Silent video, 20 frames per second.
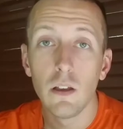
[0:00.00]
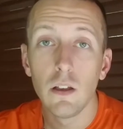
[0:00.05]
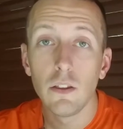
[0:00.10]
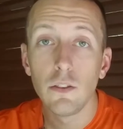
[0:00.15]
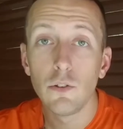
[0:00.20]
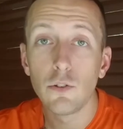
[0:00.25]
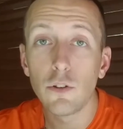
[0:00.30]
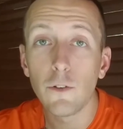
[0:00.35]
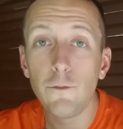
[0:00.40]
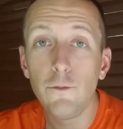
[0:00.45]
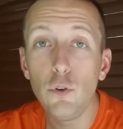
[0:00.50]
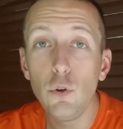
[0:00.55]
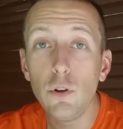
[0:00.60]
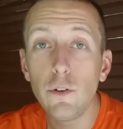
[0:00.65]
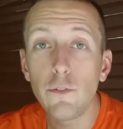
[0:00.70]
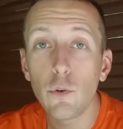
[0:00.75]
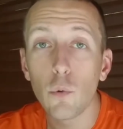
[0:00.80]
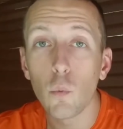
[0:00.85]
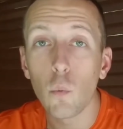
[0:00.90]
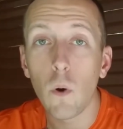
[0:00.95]
There's a few
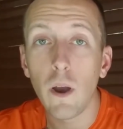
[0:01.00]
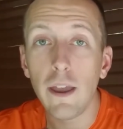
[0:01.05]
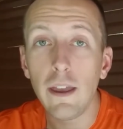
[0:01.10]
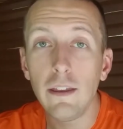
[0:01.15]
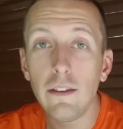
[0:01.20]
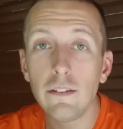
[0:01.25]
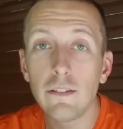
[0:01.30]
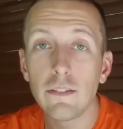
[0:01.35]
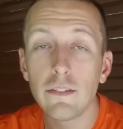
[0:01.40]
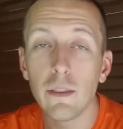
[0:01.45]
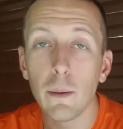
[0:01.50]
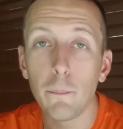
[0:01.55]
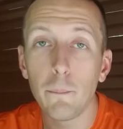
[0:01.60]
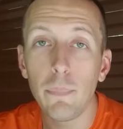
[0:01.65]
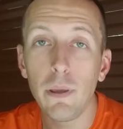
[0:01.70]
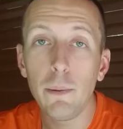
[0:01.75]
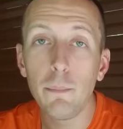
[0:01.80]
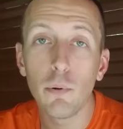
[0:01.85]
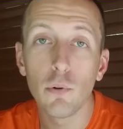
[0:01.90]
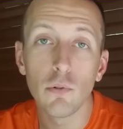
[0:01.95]
different ways that
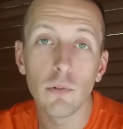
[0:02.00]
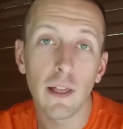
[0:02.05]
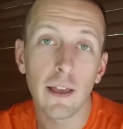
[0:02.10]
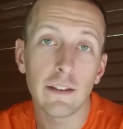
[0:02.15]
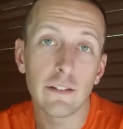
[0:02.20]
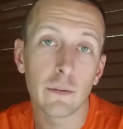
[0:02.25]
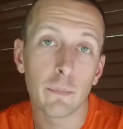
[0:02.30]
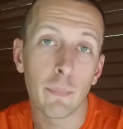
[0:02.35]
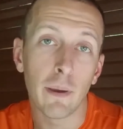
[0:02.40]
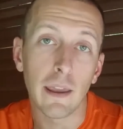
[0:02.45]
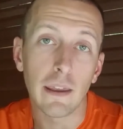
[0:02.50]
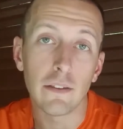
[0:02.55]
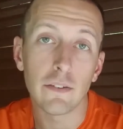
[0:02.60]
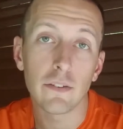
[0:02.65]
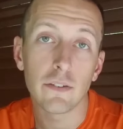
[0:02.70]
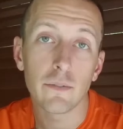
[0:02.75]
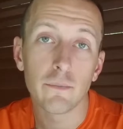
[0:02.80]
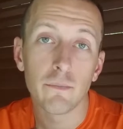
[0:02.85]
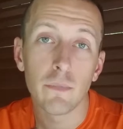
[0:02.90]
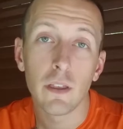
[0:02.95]
people like to
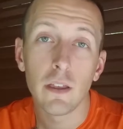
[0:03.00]
pace.